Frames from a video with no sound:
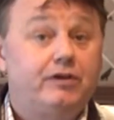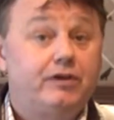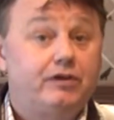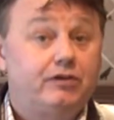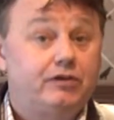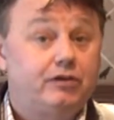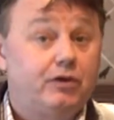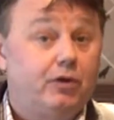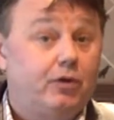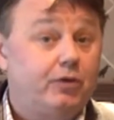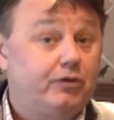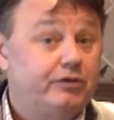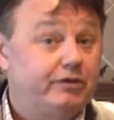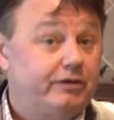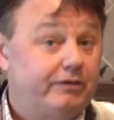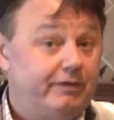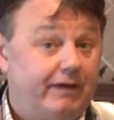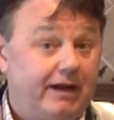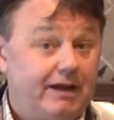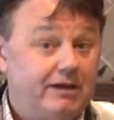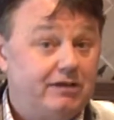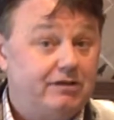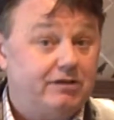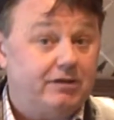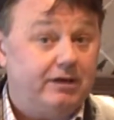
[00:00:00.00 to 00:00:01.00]
these dogs
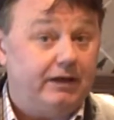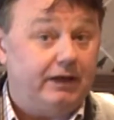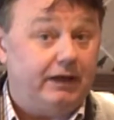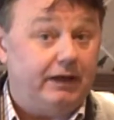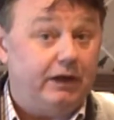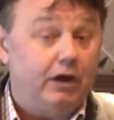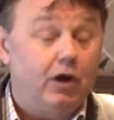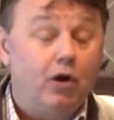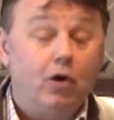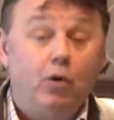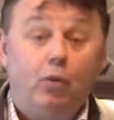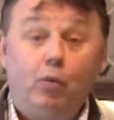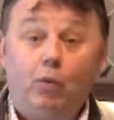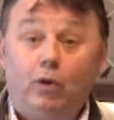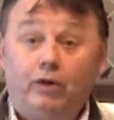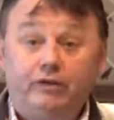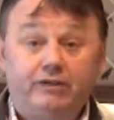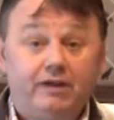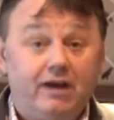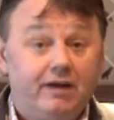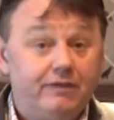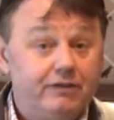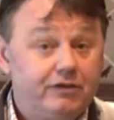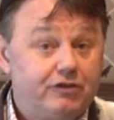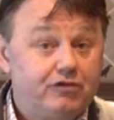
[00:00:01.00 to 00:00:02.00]
eventually,
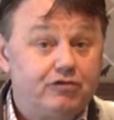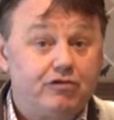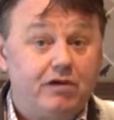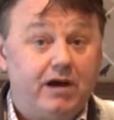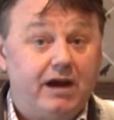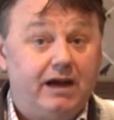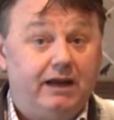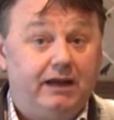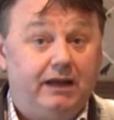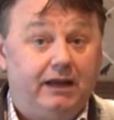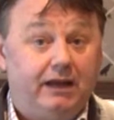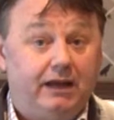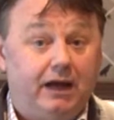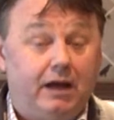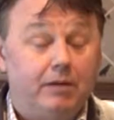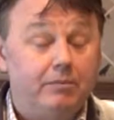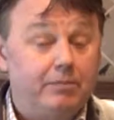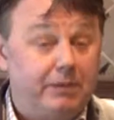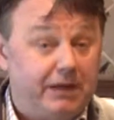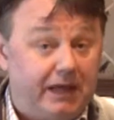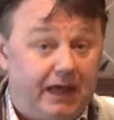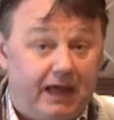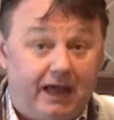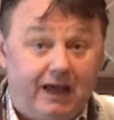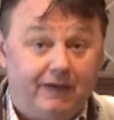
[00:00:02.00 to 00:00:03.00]
whatever training and
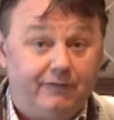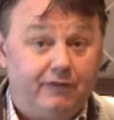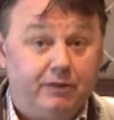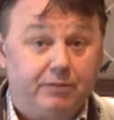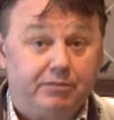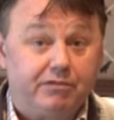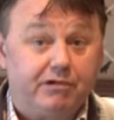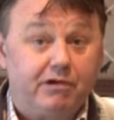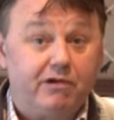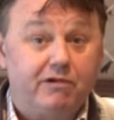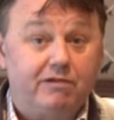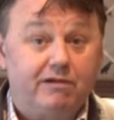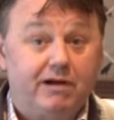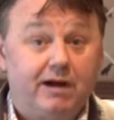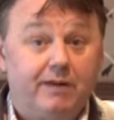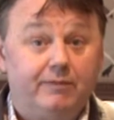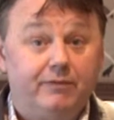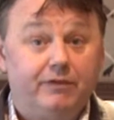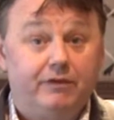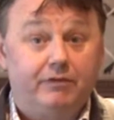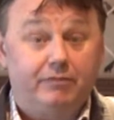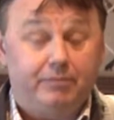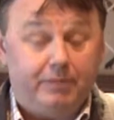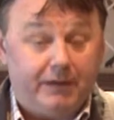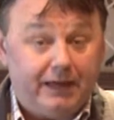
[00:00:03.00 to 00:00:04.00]
behaviour program
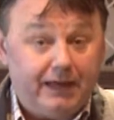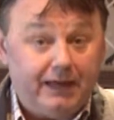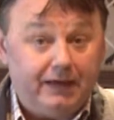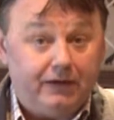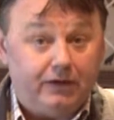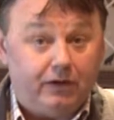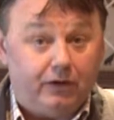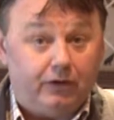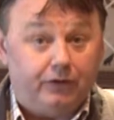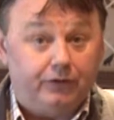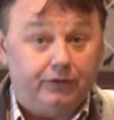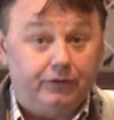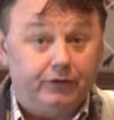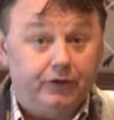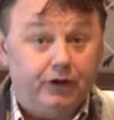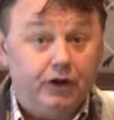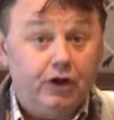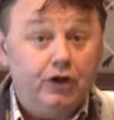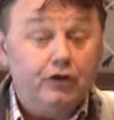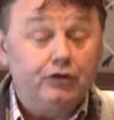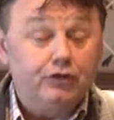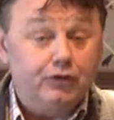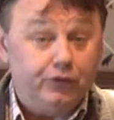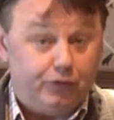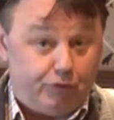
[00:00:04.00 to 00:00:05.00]
they've been on,
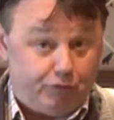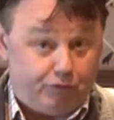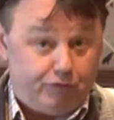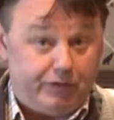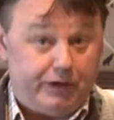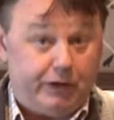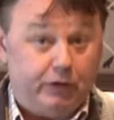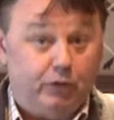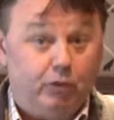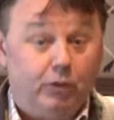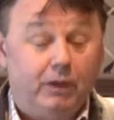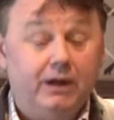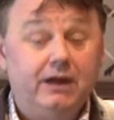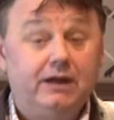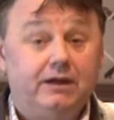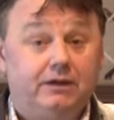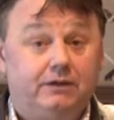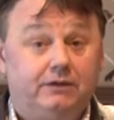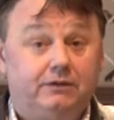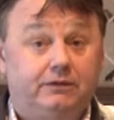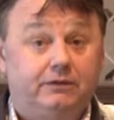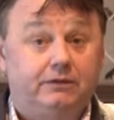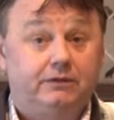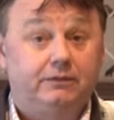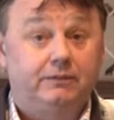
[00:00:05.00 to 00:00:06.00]
to the real
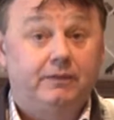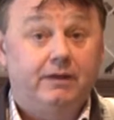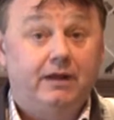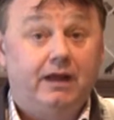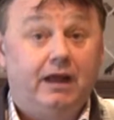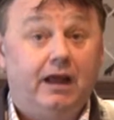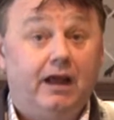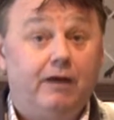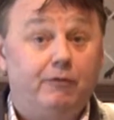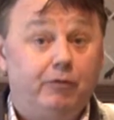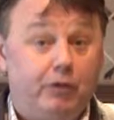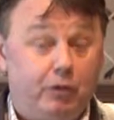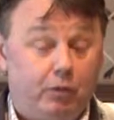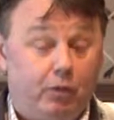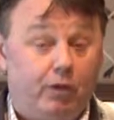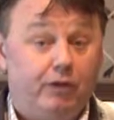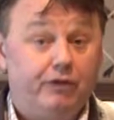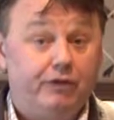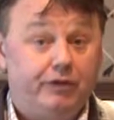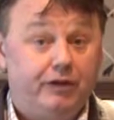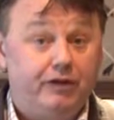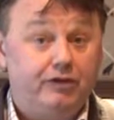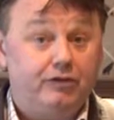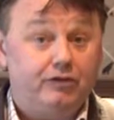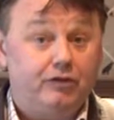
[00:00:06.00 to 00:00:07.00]
world if we
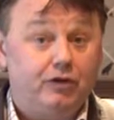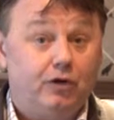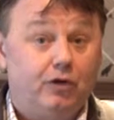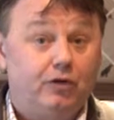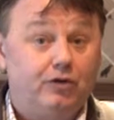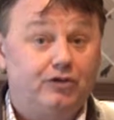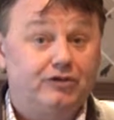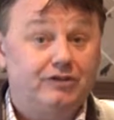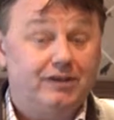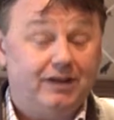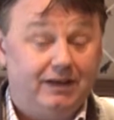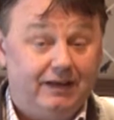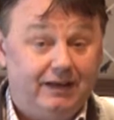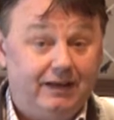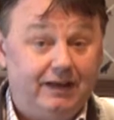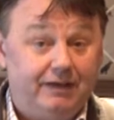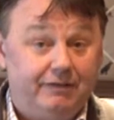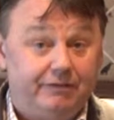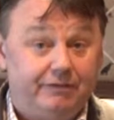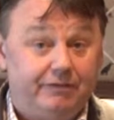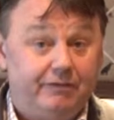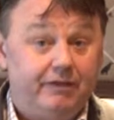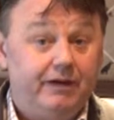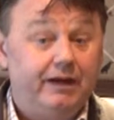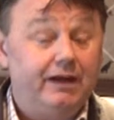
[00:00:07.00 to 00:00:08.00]
want these dogs to
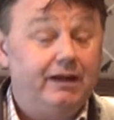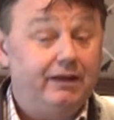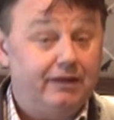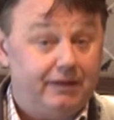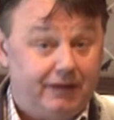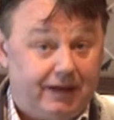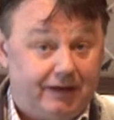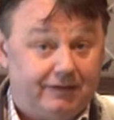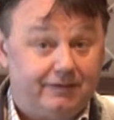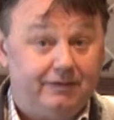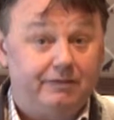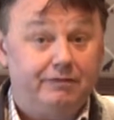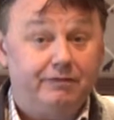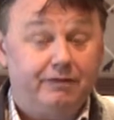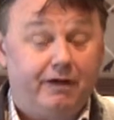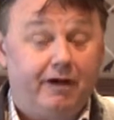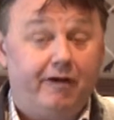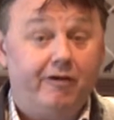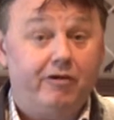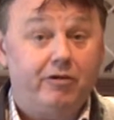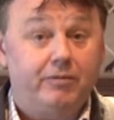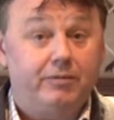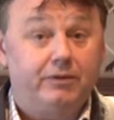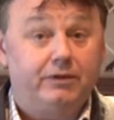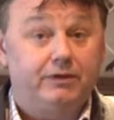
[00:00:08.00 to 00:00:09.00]
live in that
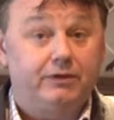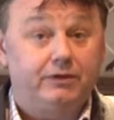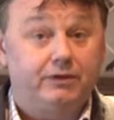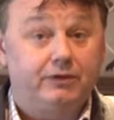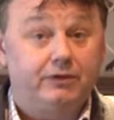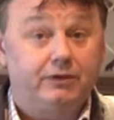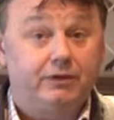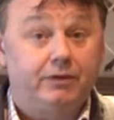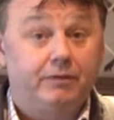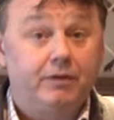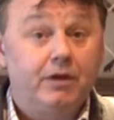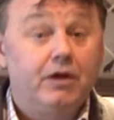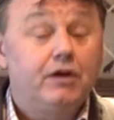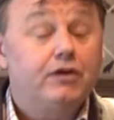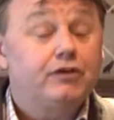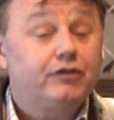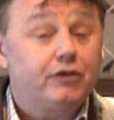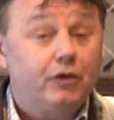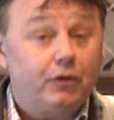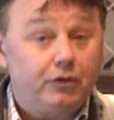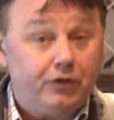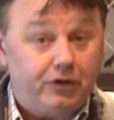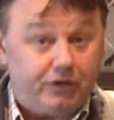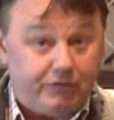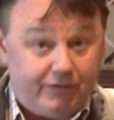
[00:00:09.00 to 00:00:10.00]
environment.
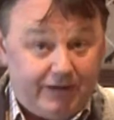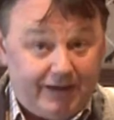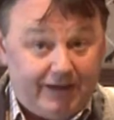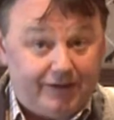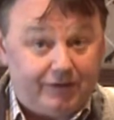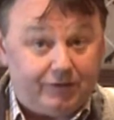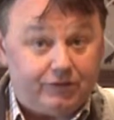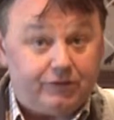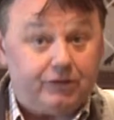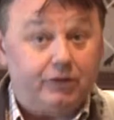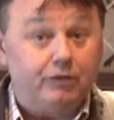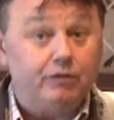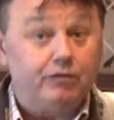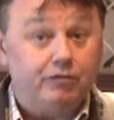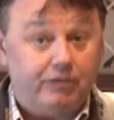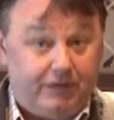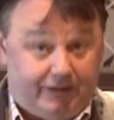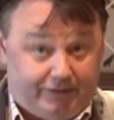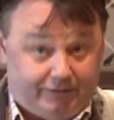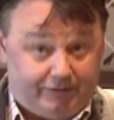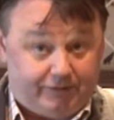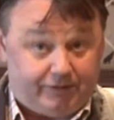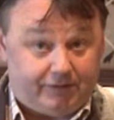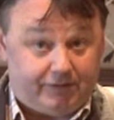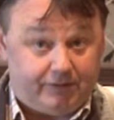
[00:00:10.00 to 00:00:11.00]
So there is
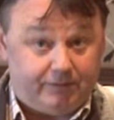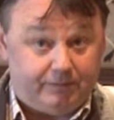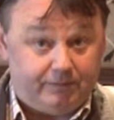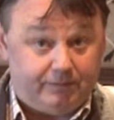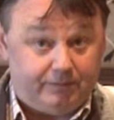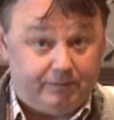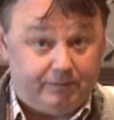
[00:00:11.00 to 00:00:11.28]
risk.